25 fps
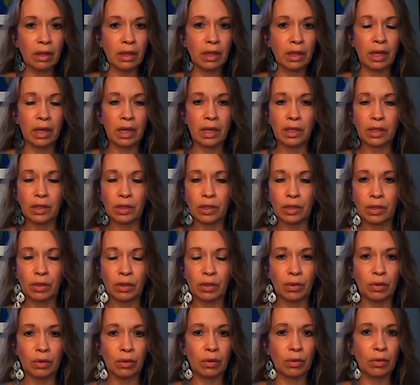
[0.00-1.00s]
get
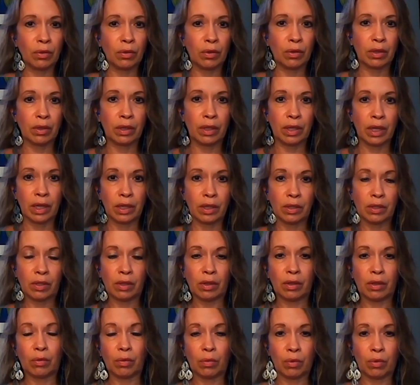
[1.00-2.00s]
to
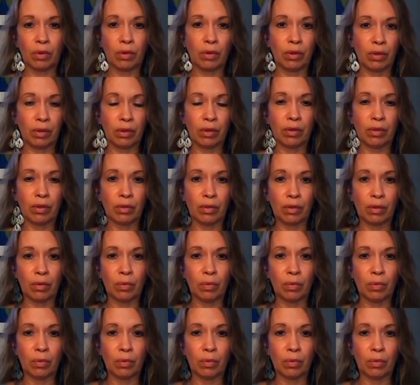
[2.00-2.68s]
the roots